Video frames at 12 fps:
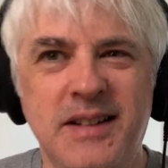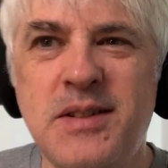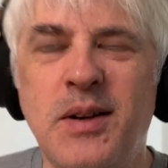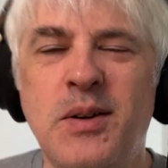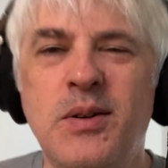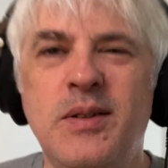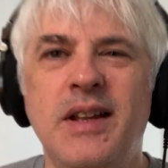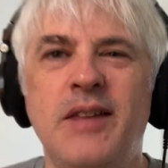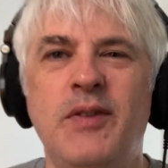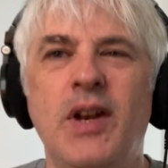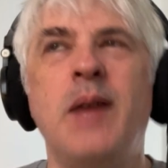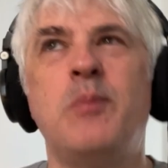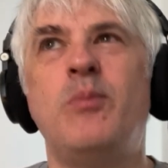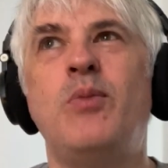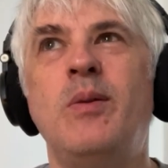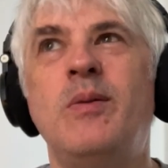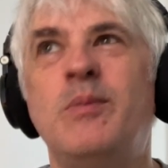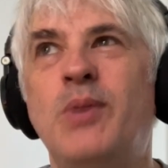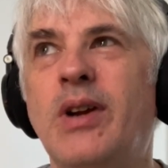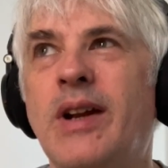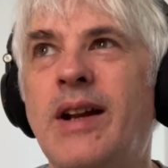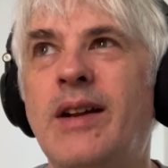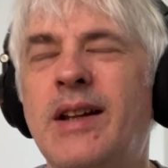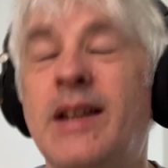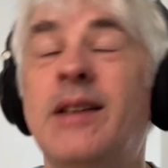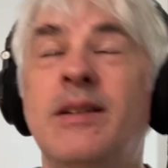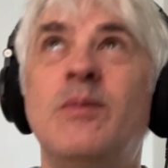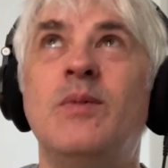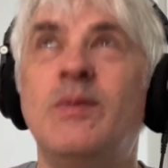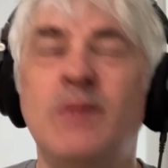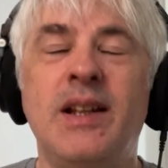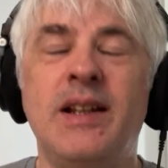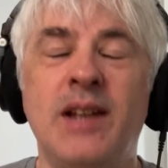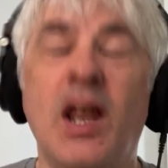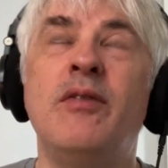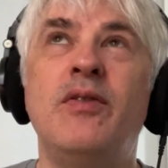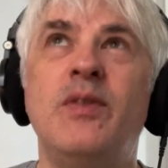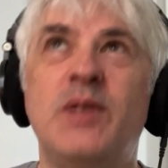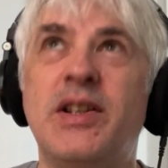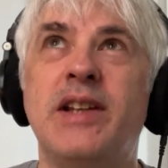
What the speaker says: So if you like Broken Out in Love, as